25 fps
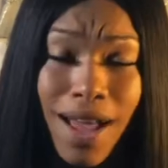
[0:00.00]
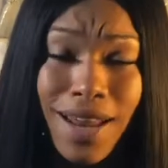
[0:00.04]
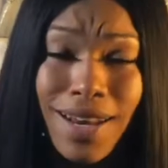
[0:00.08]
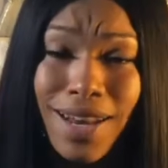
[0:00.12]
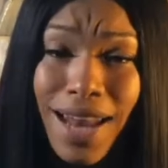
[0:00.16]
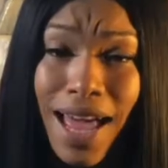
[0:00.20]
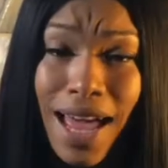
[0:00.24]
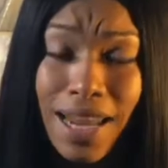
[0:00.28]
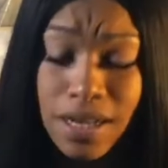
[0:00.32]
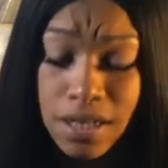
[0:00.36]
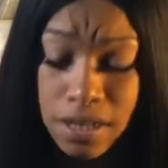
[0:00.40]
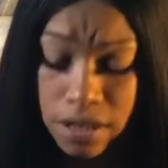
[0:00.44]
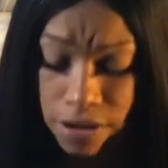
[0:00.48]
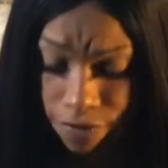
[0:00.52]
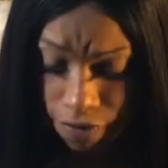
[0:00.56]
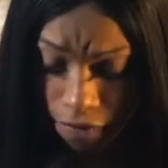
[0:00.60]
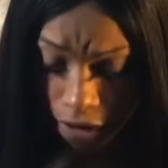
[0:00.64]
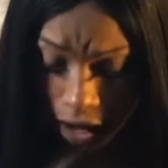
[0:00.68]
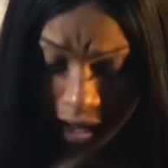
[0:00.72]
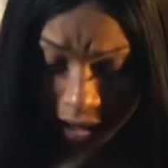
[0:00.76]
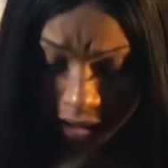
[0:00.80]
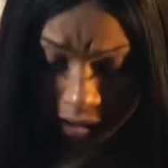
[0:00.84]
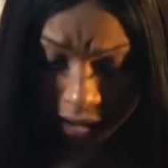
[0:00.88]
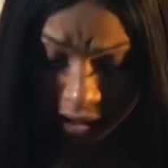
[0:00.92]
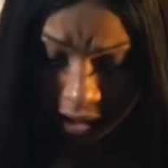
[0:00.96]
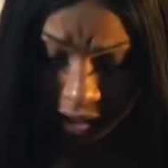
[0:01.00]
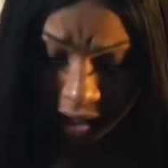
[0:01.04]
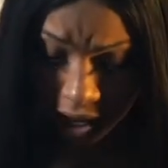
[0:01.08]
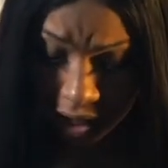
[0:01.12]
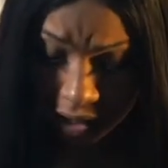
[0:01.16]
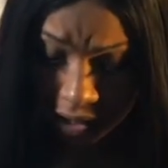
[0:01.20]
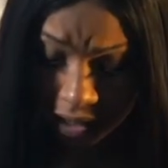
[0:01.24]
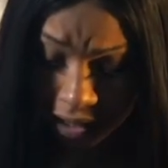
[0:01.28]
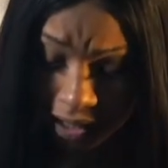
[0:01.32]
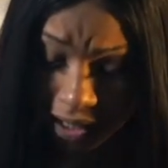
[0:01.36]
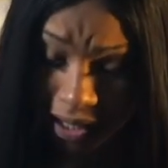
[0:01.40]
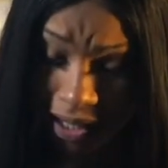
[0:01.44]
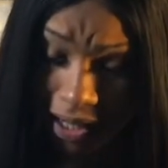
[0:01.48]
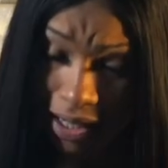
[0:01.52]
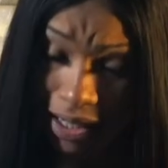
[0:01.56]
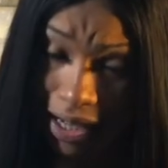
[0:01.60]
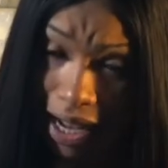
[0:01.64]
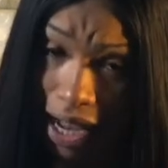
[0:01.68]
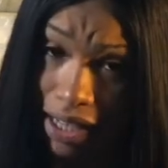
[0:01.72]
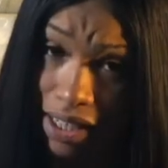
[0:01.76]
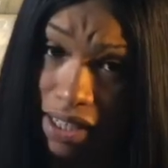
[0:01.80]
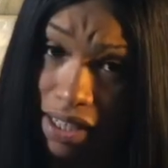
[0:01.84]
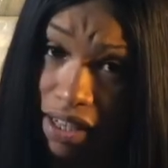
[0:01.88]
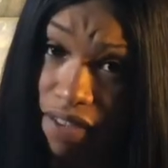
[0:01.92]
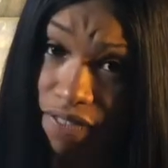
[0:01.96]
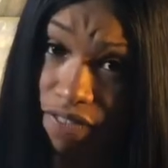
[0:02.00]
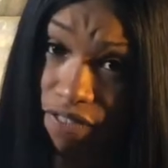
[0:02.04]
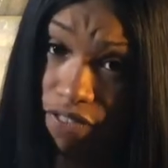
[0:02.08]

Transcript: a lot of different exercises that is actually